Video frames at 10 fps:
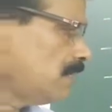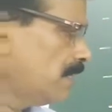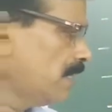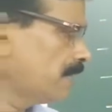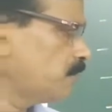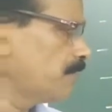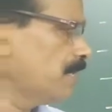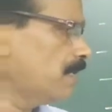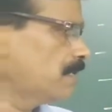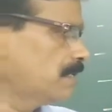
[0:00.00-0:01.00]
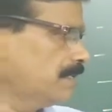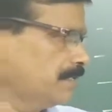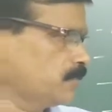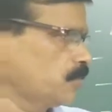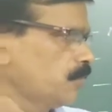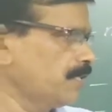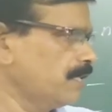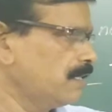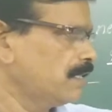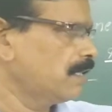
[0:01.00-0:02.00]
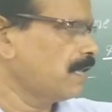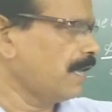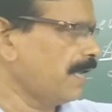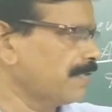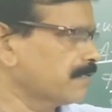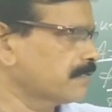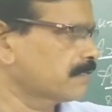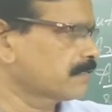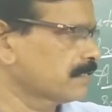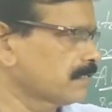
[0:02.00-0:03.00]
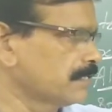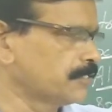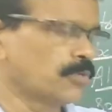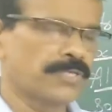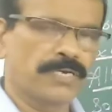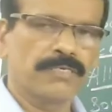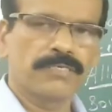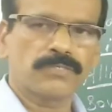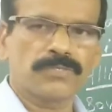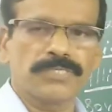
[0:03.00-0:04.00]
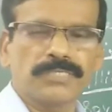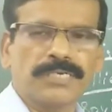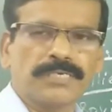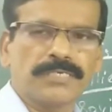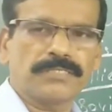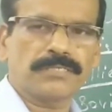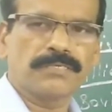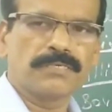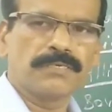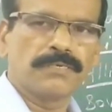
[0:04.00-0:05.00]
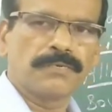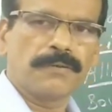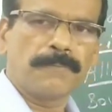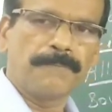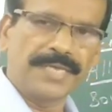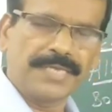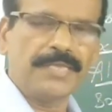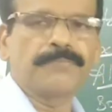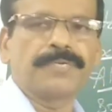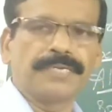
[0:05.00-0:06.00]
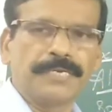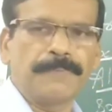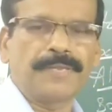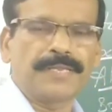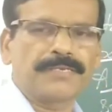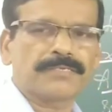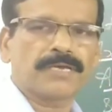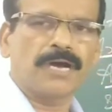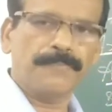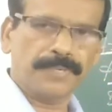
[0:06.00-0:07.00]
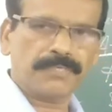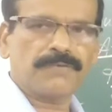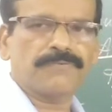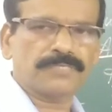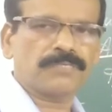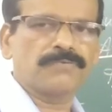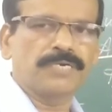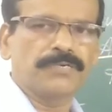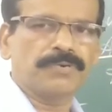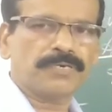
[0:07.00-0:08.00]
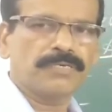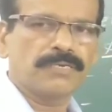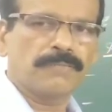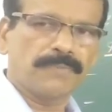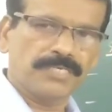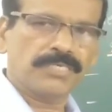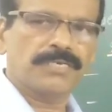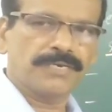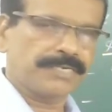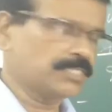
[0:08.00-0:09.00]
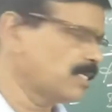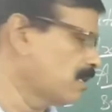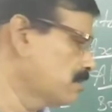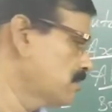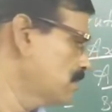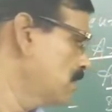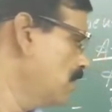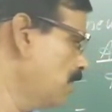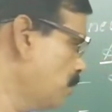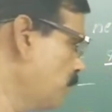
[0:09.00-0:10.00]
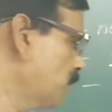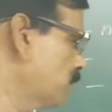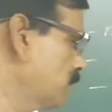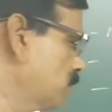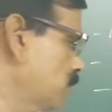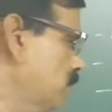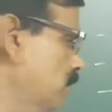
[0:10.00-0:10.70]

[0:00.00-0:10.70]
Latvia, Estonia and Lithuania. So these countries became independent after the First World War, but Russia adopted these